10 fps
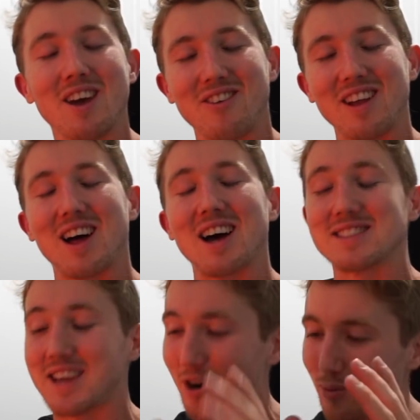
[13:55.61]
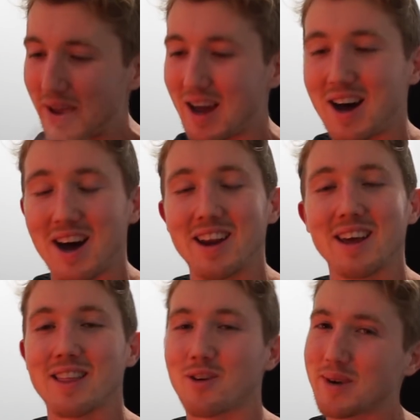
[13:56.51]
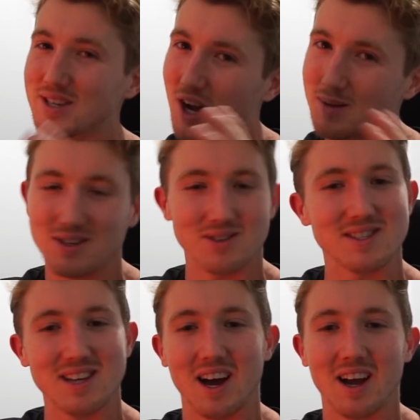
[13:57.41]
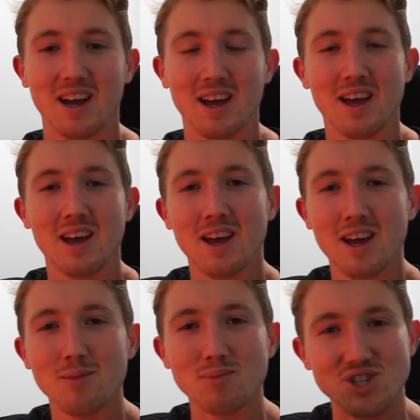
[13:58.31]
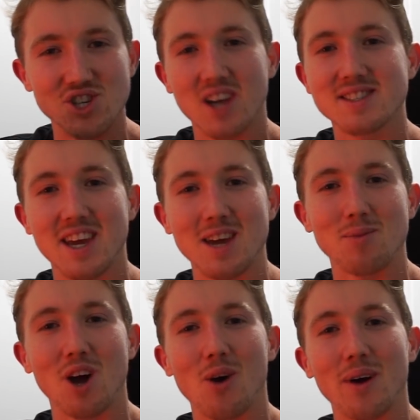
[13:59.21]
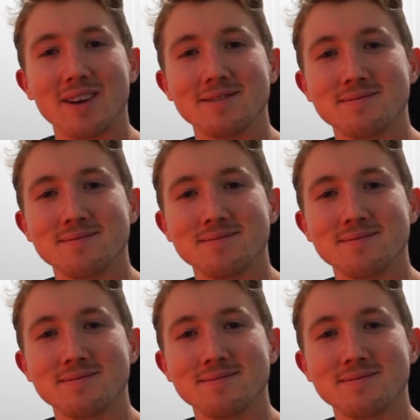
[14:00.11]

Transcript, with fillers: realize it'll be hard, there'll be times it'll suck, but just keep going.